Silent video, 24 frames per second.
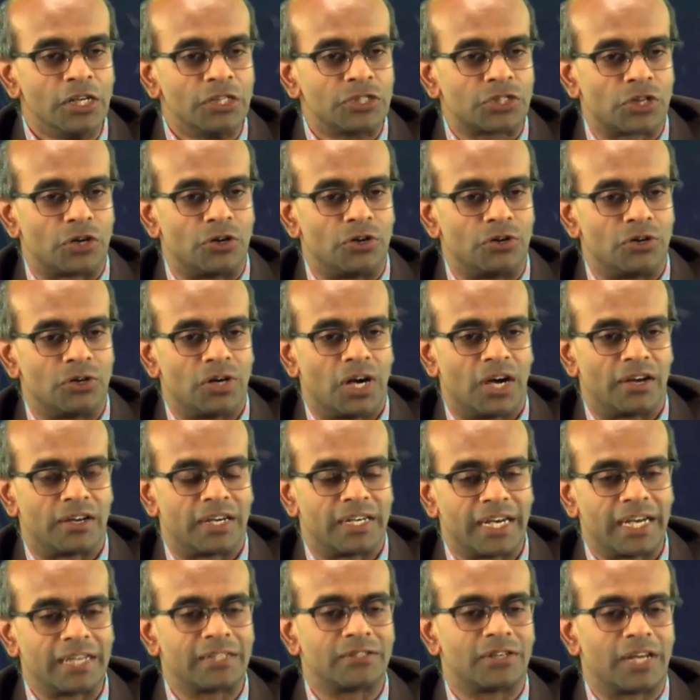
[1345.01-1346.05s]
So on
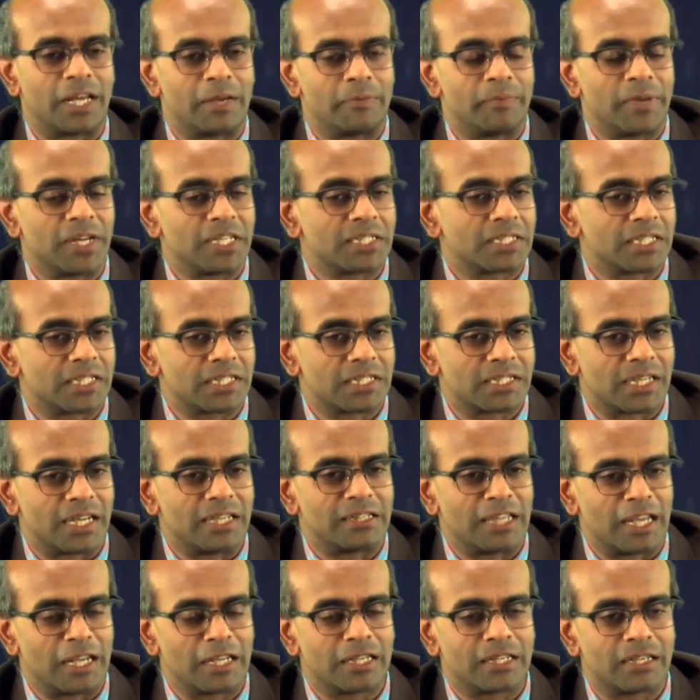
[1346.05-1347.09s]
a day-to-day basis, I
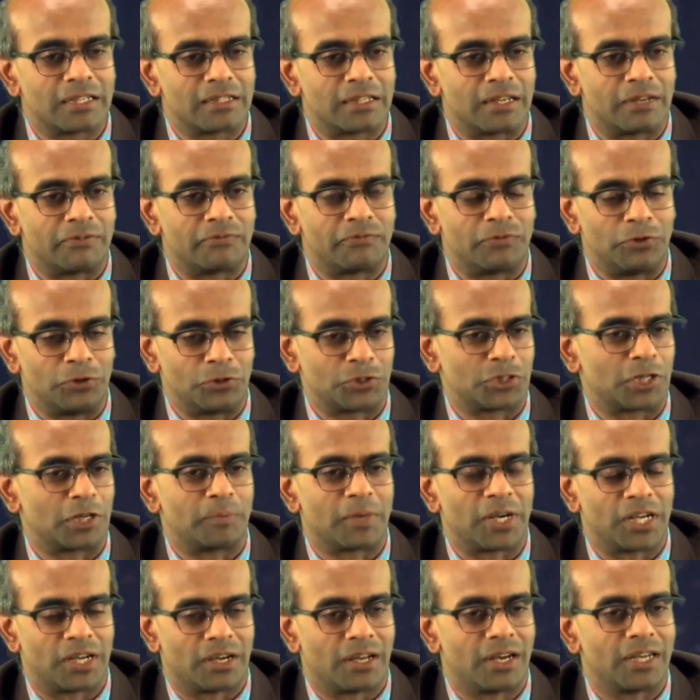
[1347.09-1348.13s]
think the future
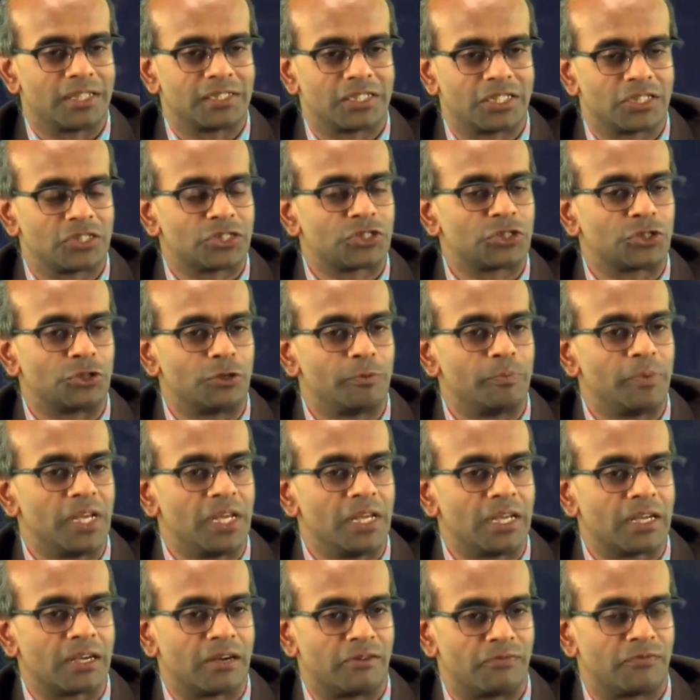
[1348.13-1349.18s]
biologists should
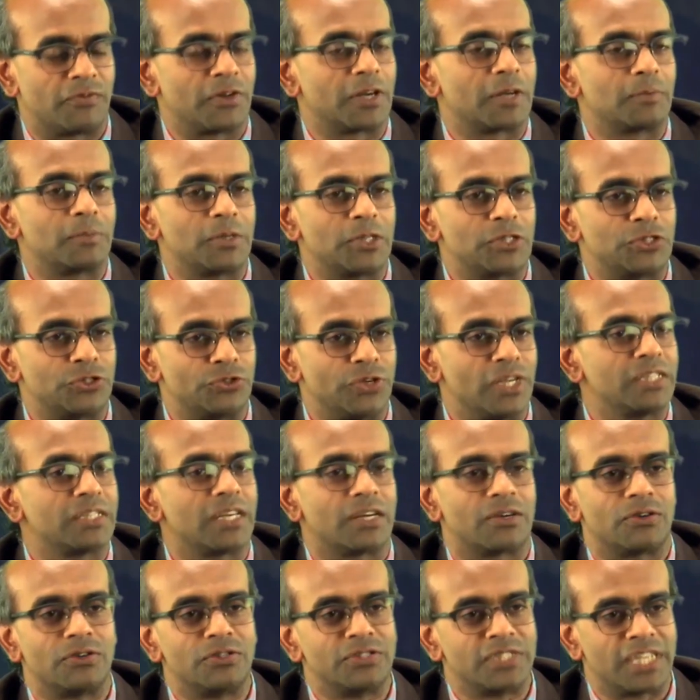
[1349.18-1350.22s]
be comfortable doing
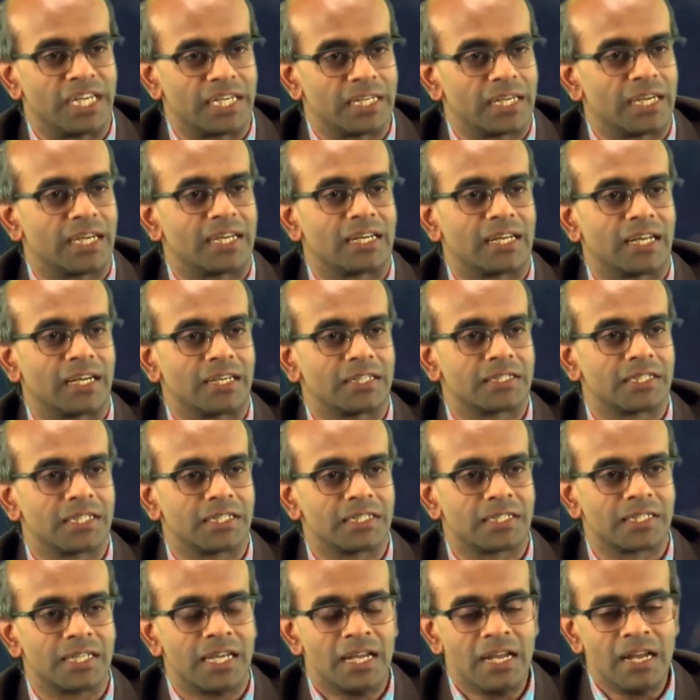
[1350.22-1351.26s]
their own data
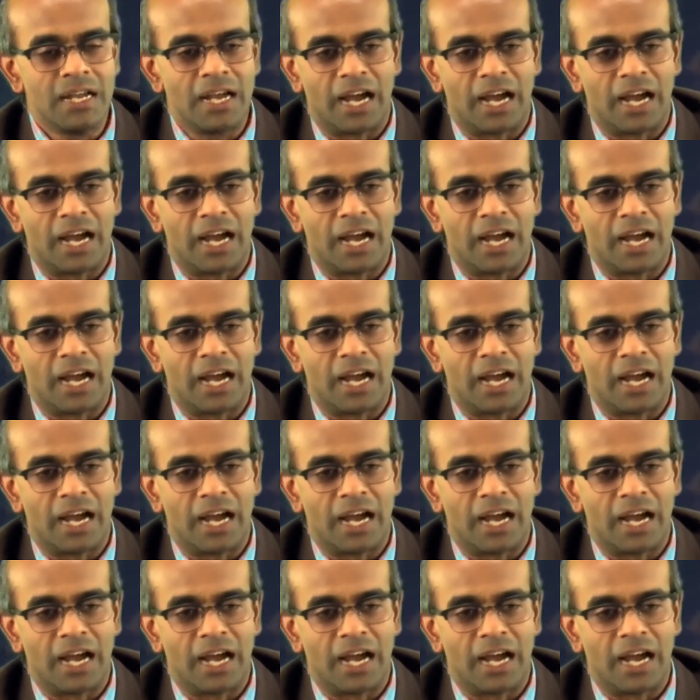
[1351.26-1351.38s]
analysis.